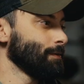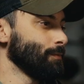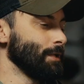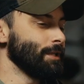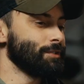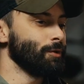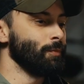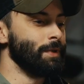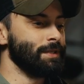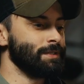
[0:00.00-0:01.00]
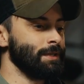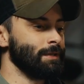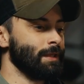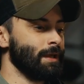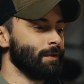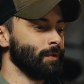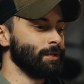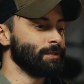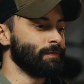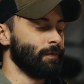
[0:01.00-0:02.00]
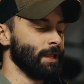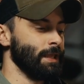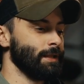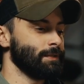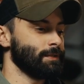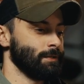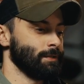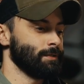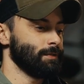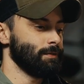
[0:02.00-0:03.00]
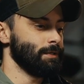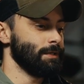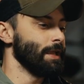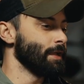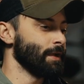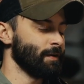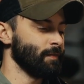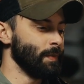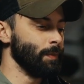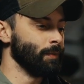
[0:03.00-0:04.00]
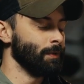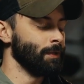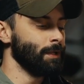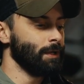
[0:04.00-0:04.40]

We get so busy that we just forget to just take care of people.